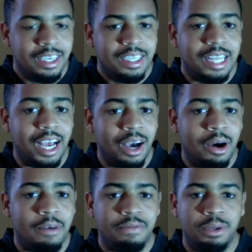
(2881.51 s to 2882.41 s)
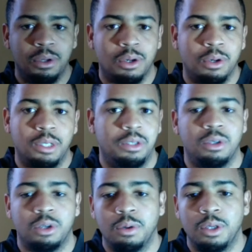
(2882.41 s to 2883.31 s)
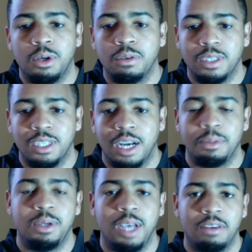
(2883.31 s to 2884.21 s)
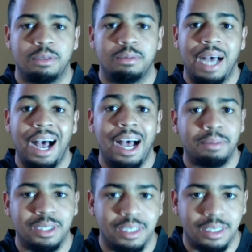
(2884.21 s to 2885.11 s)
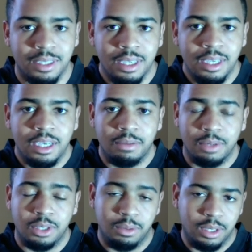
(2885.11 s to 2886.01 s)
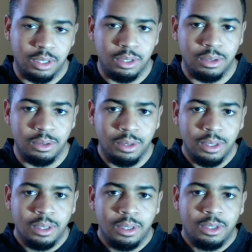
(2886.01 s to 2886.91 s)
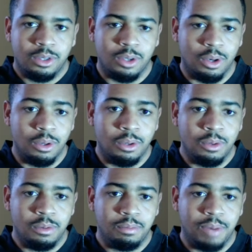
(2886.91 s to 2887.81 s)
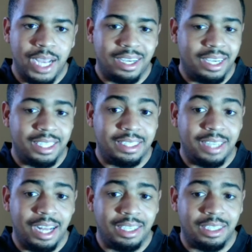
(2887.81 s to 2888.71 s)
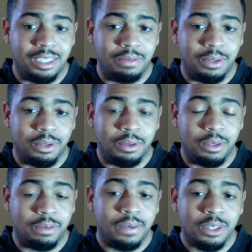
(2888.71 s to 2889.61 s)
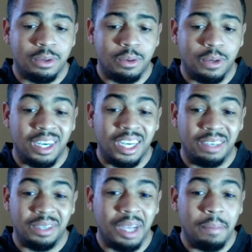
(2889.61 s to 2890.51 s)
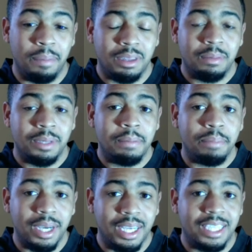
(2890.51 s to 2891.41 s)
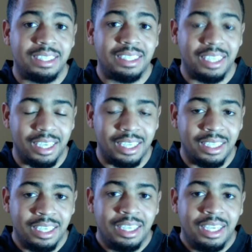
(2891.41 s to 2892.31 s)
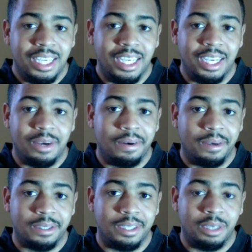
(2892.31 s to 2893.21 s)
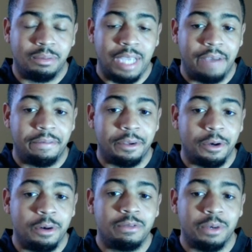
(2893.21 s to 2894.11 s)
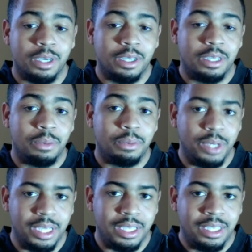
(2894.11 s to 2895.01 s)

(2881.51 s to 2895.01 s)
Now a field goal, you can go in overtime. You have some options of what you want to do. So by electing not to keep the field goal in the first quarter, it really bit them in the butt at the end and caused them to have to go for the win.